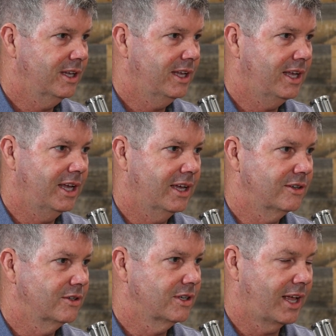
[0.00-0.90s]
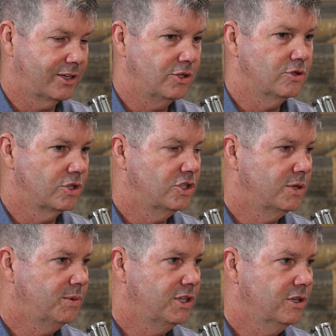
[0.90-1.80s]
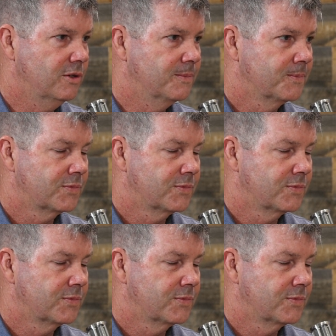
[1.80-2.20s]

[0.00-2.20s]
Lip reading: and had to use a GPU.